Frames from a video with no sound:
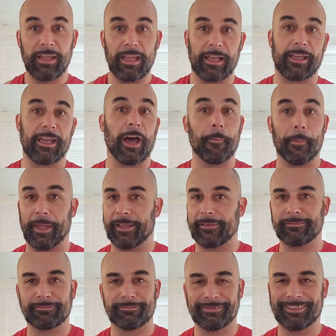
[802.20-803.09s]

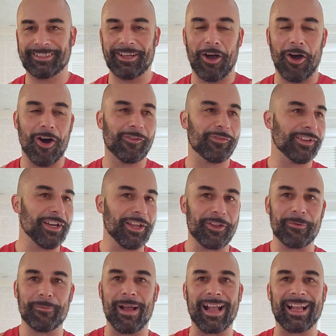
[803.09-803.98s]
coming off
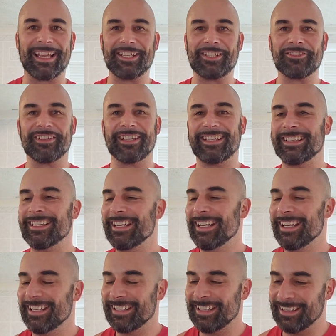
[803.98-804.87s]
another back injury.
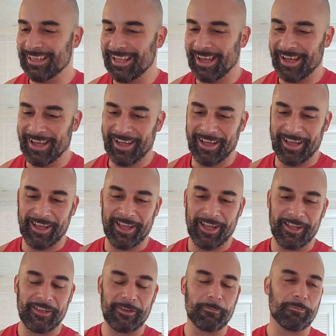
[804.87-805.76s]
I